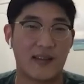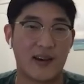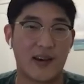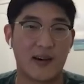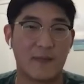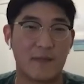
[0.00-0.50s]

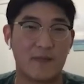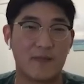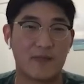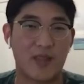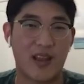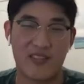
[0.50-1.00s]
And
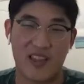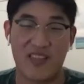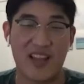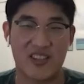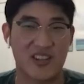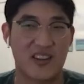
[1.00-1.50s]

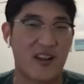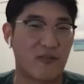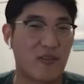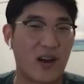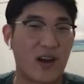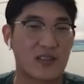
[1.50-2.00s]
that's
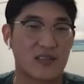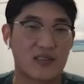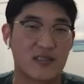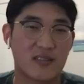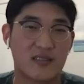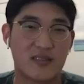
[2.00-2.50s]
good enough for
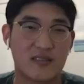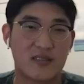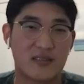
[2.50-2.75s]
us.